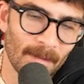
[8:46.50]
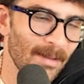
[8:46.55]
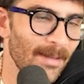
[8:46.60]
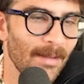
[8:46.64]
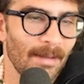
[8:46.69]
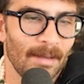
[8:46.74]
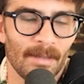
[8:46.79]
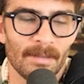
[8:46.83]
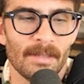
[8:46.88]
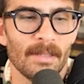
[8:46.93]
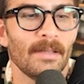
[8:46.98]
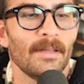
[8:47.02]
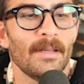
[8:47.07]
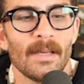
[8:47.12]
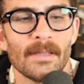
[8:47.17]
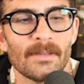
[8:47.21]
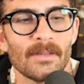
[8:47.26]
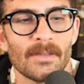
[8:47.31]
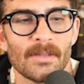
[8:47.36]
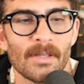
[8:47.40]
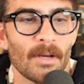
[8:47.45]
isn't
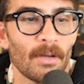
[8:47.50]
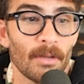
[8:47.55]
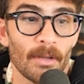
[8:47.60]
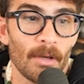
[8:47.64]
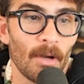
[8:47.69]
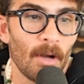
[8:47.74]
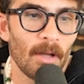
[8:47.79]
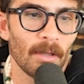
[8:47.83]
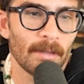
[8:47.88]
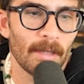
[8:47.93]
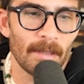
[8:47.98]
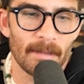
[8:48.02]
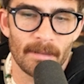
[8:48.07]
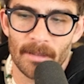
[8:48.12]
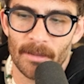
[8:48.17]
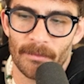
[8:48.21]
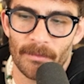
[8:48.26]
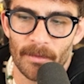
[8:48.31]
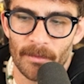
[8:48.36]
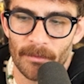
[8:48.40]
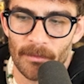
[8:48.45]
necessarily all that
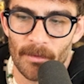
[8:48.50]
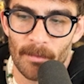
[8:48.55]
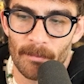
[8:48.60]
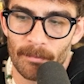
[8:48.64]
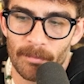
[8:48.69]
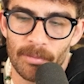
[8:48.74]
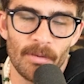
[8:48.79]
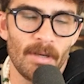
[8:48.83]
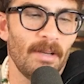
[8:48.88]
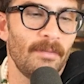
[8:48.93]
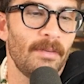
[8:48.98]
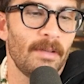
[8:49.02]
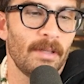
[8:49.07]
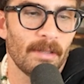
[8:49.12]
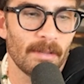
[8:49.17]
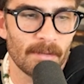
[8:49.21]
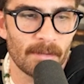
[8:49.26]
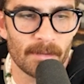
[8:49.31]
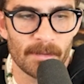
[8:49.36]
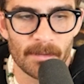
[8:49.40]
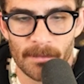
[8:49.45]
different from
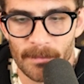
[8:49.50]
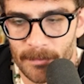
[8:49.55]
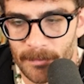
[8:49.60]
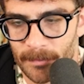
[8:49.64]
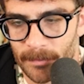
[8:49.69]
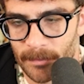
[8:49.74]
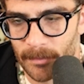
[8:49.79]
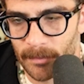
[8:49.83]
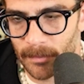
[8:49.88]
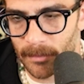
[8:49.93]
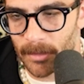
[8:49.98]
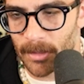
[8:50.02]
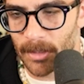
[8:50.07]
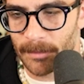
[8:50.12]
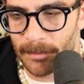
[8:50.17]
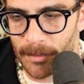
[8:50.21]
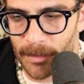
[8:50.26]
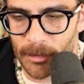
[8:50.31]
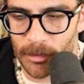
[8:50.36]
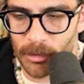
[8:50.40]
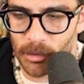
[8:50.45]
previous
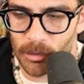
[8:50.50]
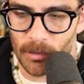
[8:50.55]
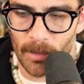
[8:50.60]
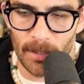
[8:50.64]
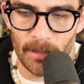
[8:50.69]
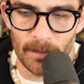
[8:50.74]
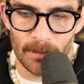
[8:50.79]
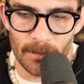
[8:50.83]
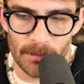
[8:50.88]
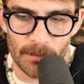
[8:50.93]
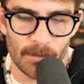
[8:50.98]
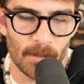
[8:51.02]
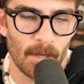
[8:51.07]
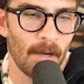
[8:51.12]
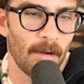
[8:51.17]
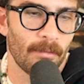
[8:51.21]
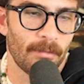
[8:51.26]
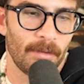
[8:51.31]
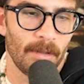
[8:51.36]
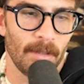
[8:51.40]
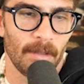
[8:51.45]
administrators
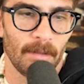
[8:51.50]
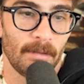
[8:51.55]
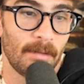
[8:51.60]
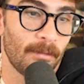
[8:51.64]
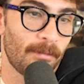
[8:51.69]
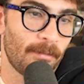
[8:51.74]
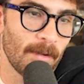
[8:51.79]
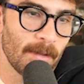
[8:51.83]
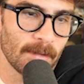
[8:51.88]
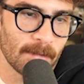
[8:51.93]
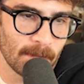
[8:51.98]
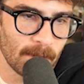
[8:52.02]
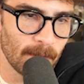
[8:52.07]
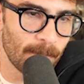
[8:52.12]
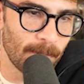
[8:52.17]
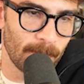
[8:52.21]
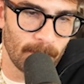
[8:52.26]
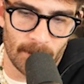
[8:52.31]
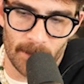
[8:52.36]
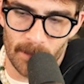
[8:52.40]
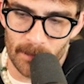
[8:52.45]
of the Defense
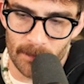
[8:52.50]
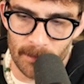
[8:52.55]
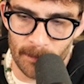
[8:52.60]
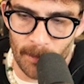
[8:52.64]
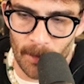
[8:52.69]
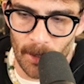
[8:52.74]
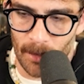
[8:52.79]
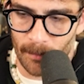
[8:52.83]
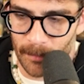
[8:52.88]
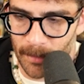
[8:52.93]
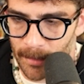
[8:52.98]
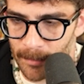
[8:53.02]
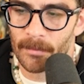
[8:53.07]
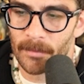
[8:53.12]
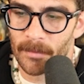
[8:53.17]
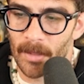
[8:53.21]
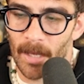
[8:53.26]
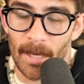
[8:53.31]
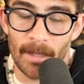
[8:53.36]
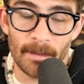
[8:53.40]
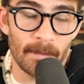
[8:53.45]
Department.
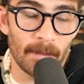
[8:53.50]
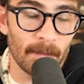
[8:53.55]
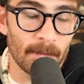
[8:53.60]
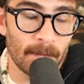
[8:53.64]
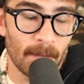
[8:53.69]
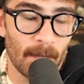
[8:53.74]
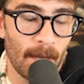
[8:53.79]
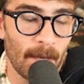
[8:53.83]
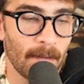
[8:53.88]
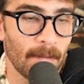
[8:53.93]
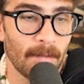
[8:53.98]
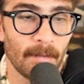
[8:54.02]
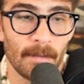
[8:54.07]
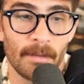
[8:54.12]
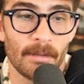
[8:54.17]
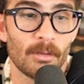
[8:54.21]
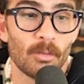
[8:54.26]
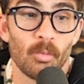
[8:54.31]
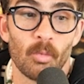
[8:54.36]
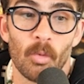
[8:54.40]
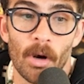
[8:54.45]
I think that
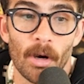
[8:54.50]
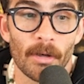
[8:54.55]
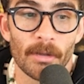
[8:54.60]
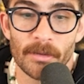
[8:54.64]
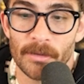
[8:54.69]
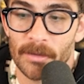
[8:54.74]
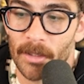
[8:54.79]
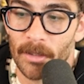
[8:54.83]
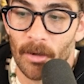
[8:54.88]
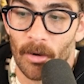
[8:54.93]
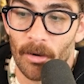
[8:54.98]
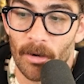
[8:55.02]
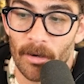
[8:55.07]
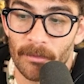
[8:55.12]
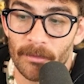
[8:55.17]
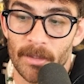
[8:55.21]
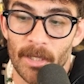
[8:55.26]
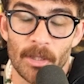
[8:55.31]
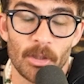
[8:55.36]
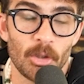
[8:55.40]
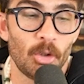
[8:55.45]
it's worse that
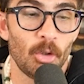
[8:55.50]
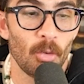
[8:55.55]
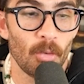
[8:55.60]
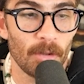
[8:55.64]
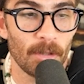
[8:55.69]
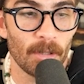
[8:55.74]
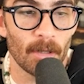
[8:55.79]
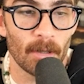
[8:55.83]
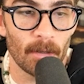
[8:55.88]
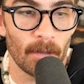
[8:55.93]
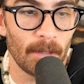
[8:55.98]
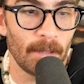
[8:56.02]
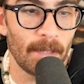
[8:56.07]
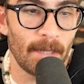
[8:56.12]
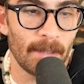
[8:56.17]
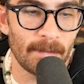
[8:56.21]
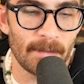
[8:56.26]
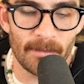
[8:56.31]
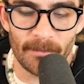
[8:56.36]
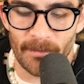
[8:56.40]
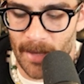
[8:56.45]
RFK Jr., an
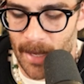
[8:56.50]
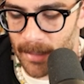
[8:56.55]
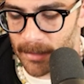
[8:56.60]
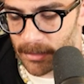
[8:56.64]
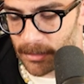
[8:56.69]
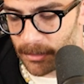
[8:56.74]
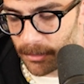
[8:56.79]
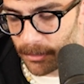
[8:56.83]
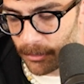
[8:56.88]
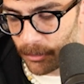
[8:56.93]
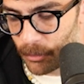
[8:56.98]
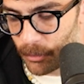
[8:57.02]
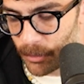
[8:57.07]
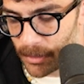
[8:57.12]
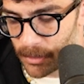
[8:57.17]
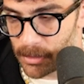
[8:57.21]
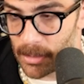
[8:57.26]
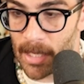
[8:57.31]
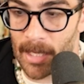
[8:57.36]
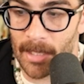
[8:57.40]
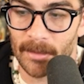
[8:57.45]
anti-vaxxer who
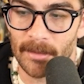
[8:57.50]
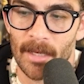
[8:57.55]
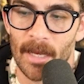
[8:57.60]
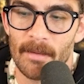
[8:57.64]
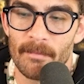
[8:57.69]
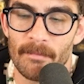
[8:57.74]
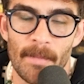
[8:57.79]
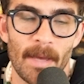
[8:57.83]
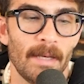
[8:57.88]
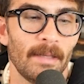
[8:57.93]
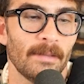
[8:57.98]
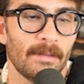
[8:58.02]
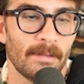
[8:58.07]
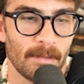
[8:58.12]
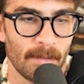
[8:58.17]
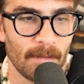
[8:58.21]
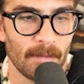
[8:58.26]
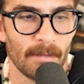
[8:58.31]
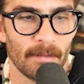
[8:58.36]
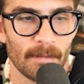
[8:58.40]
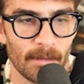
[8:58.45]
is
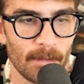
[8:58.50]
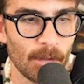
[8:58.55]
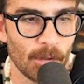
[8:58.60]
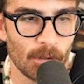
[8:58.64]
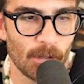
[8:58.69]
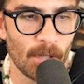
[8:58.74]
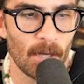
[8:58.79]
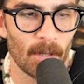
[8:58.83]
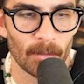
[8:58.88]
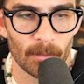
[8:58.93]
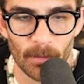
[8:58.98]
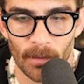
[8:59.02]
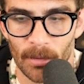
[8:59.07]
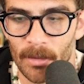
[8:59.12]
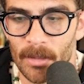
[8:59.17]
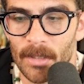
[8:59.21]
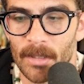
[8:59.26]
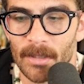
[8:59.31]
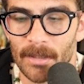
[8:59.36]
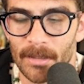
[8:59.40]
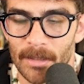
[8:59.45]
anti-medicine in general,
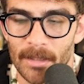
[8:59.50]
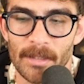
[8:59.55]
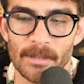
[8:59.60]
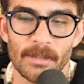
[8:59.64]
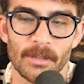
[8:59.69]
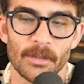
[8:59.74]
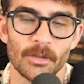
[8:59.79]
is in